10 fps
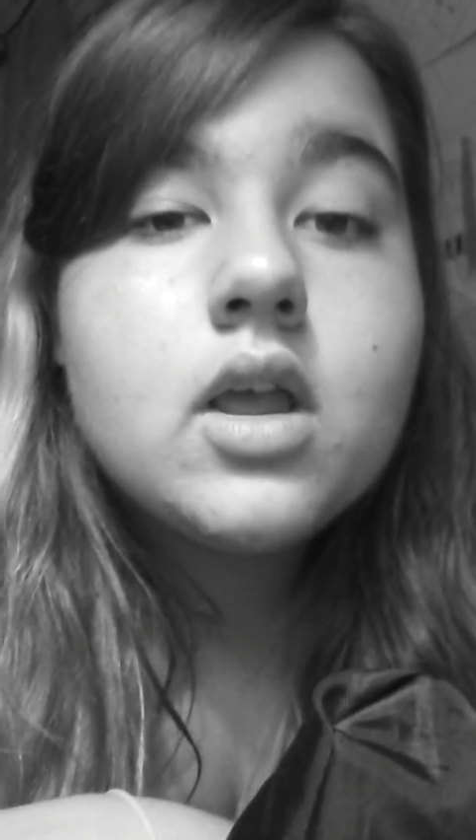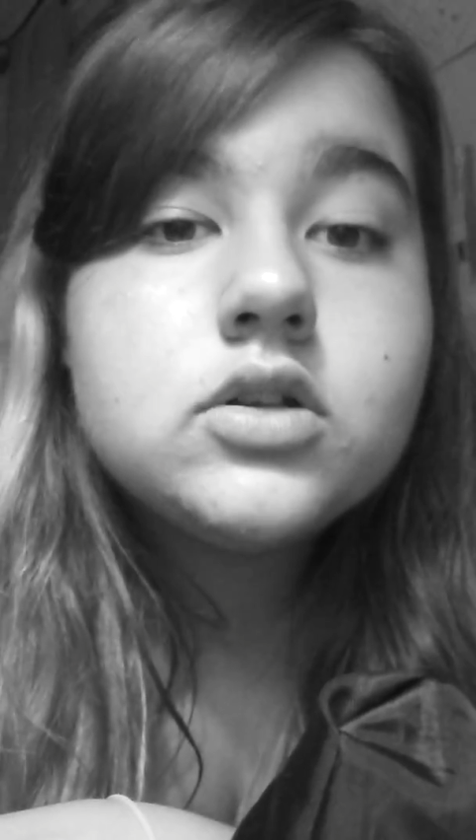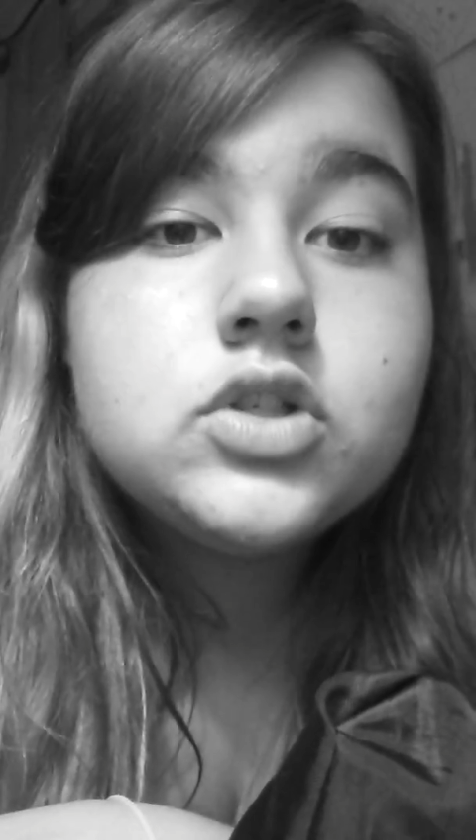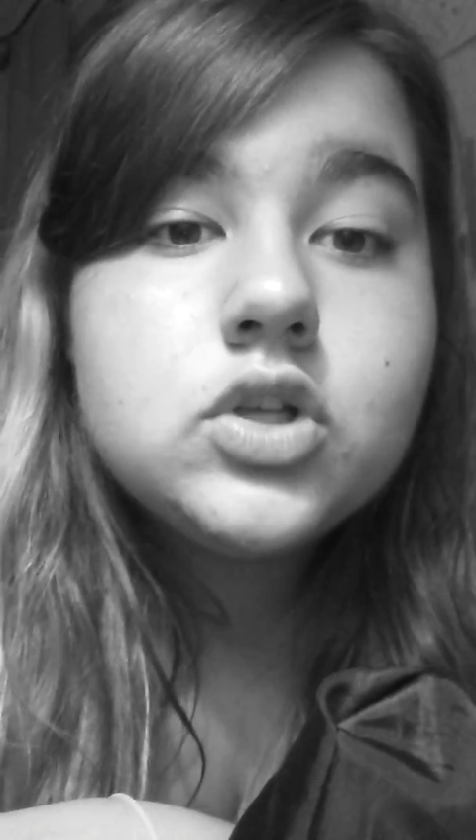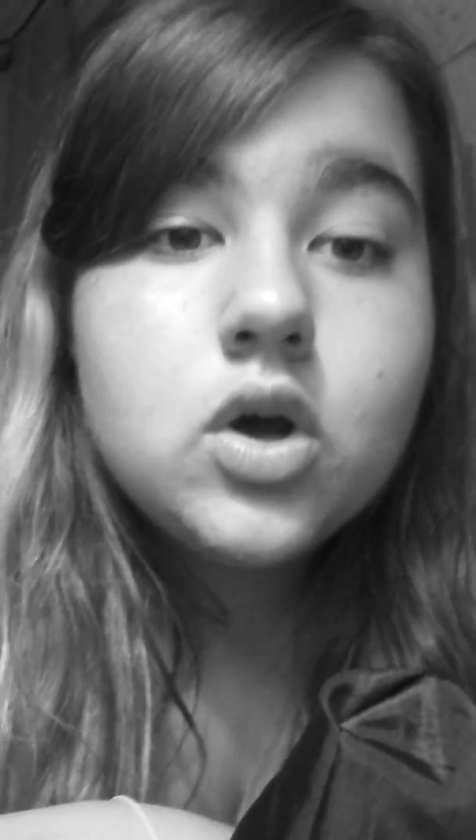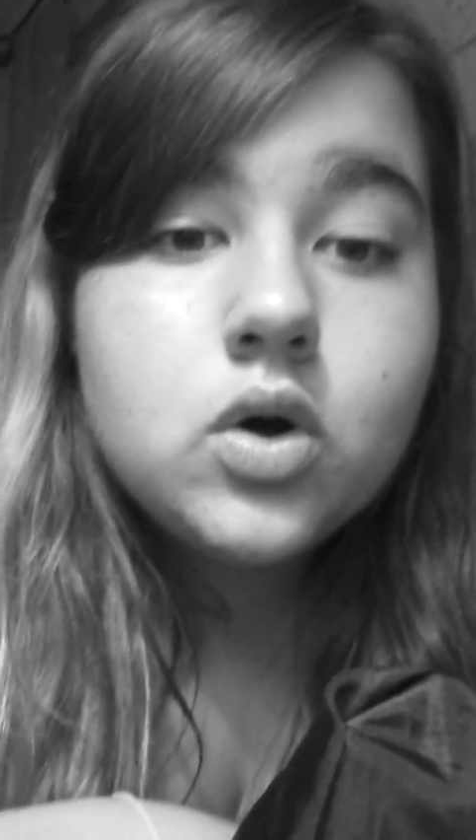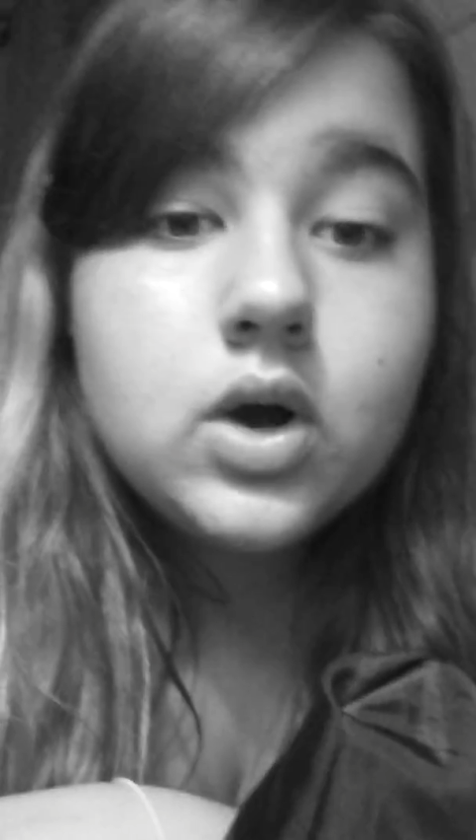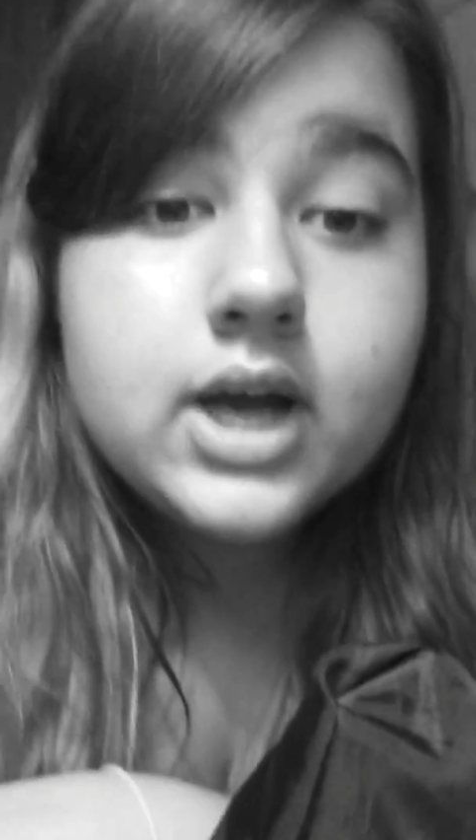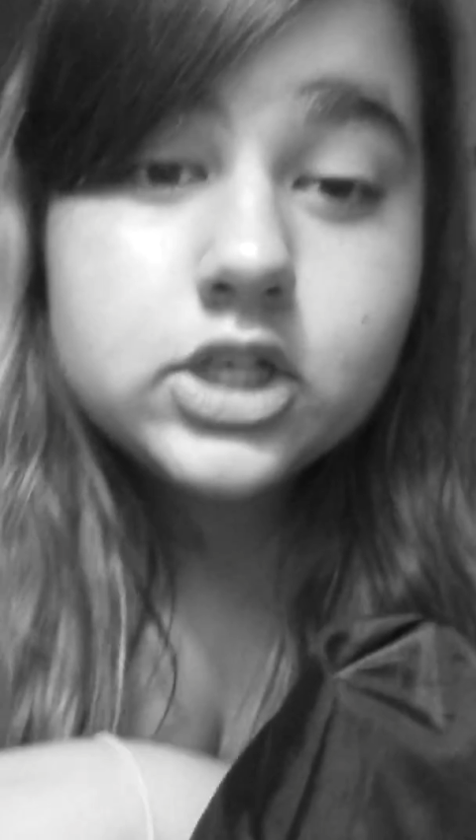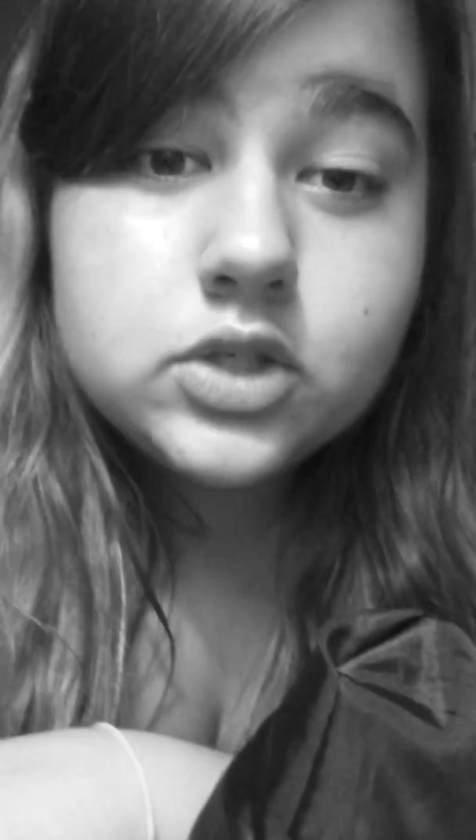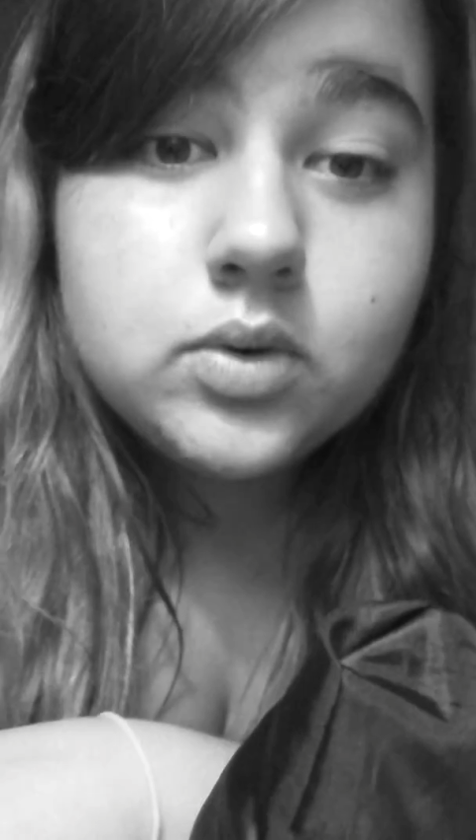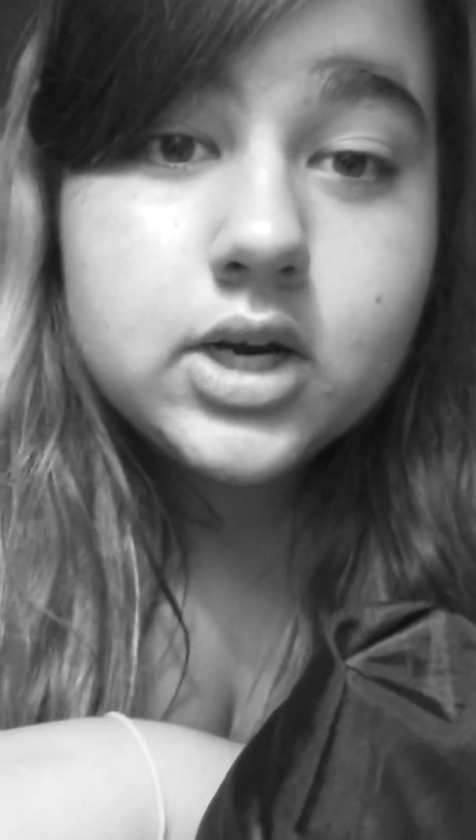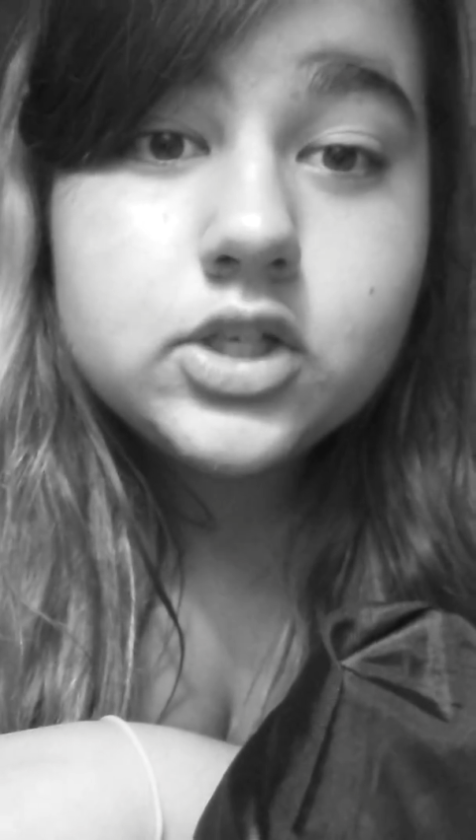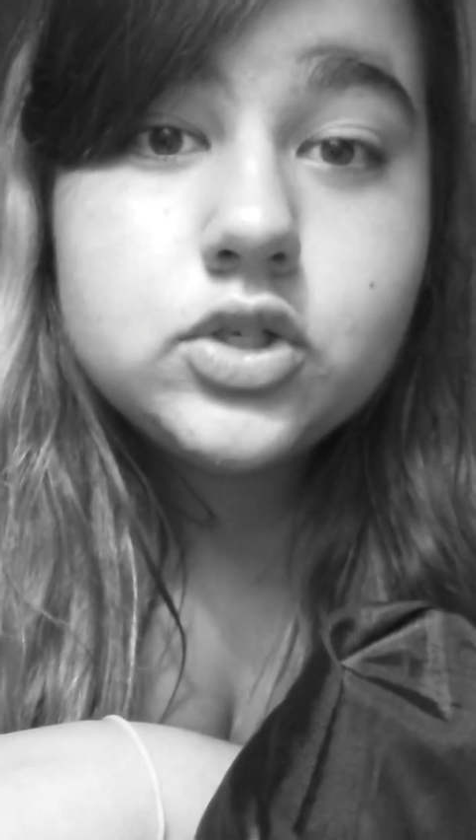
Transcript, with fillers: So I just wanted